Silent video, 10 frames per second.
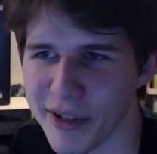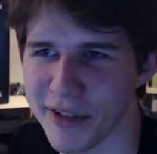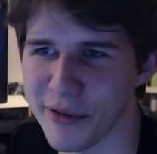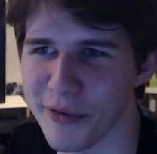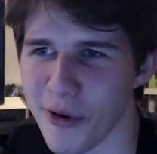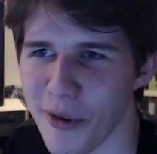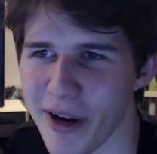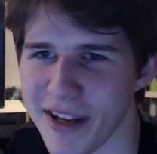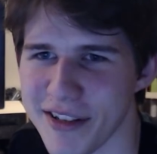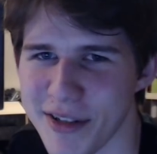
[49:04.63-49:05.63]
to do
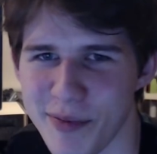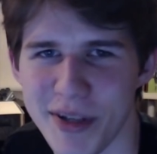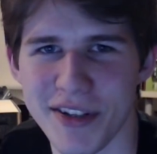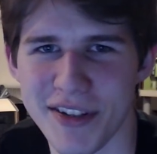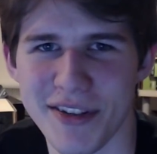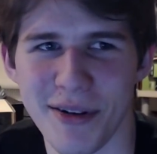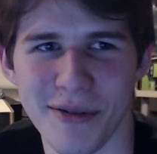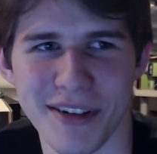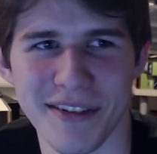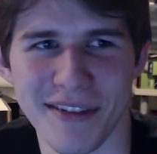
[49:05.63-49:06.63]
4-way just because it's
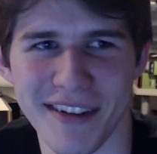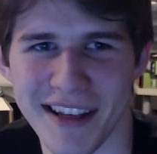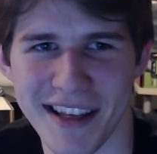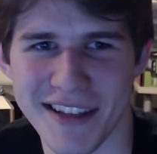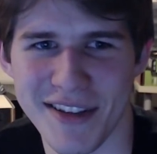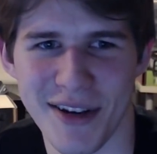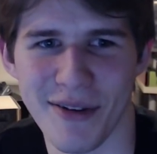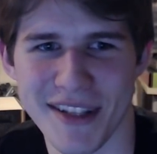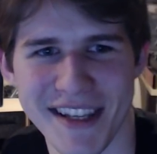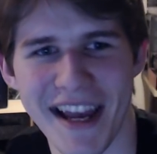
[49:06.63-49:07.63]
so it's
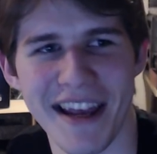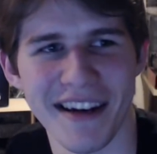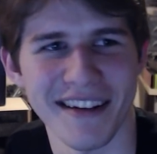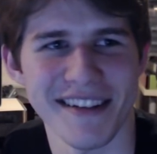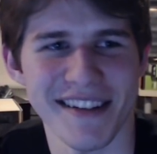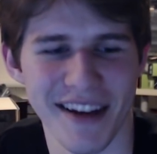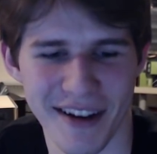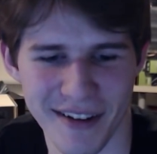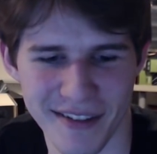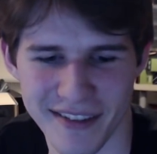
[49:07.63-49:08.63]
so insane.
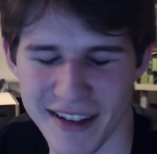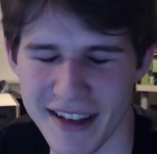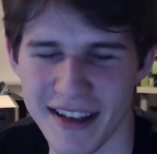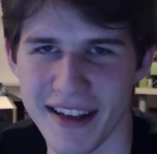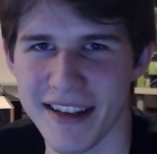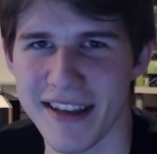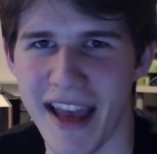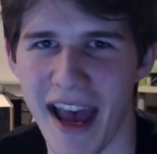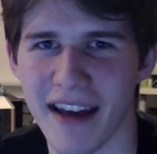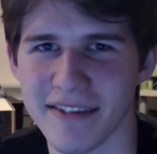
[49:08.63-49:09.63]
So
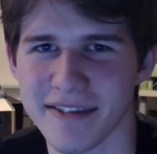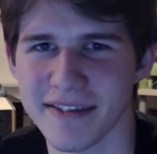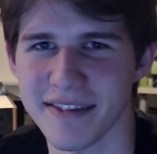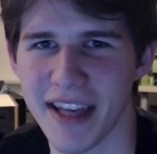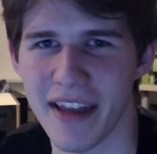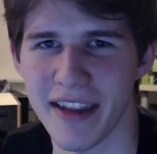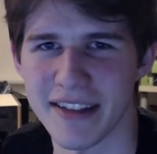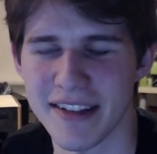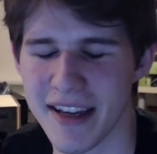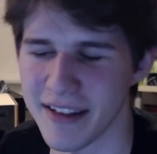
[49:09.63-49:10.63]
yeah,
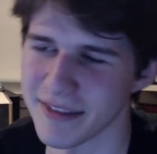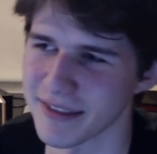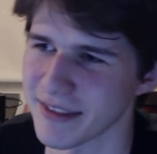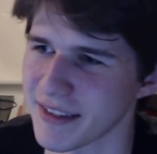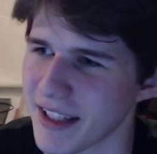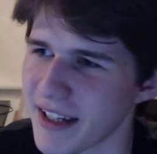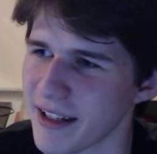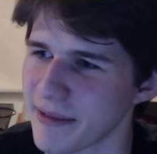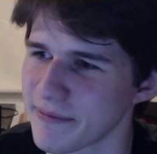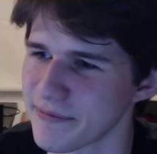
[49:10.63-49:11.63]
that's it.
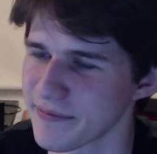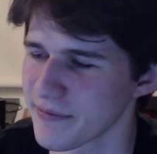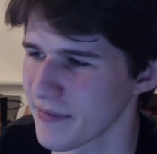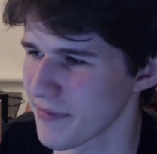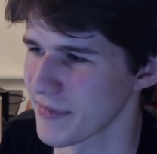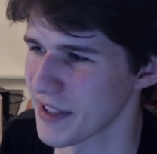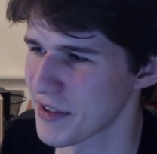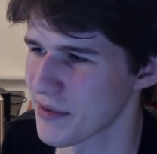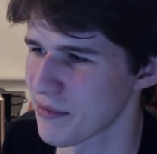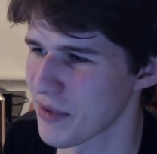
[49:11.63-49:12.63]

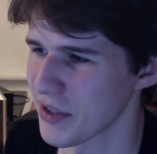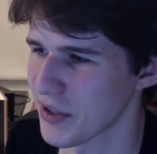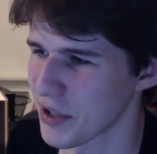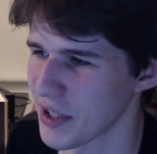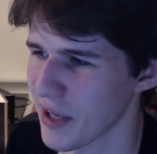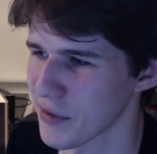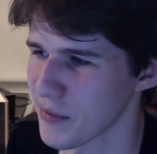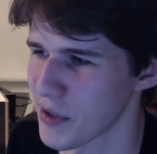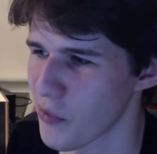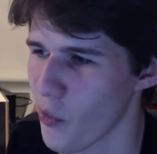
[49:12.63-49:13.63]
This turned out
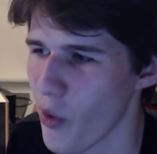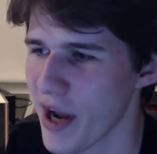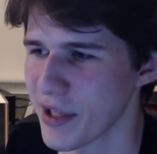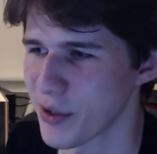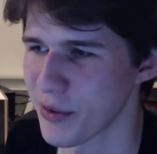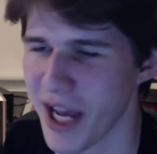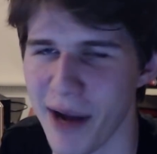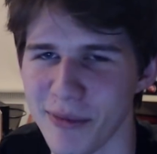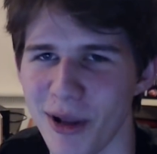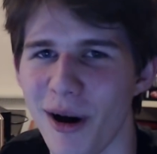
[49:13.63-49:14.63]
to be way too
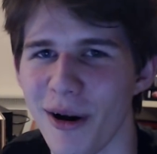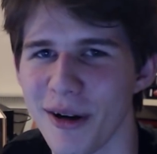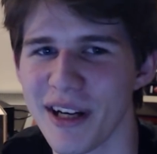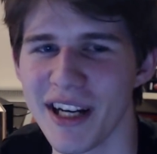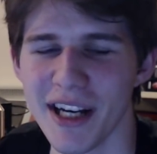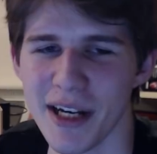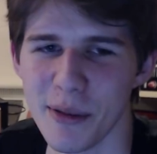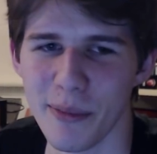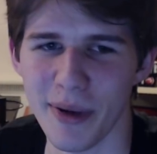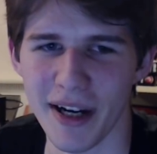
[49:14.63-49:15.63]
damn long,
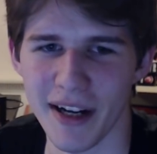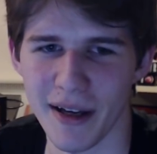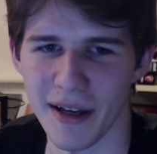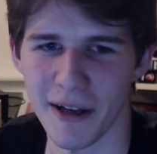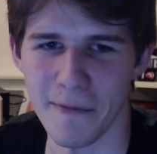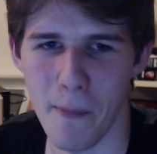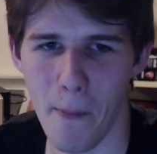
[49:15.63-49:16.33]
but